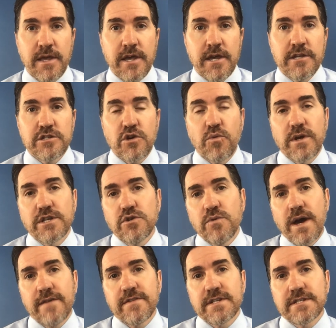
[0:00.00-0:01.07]
So when you
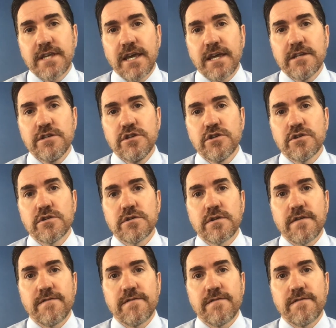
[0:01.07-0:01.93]
have a 10-year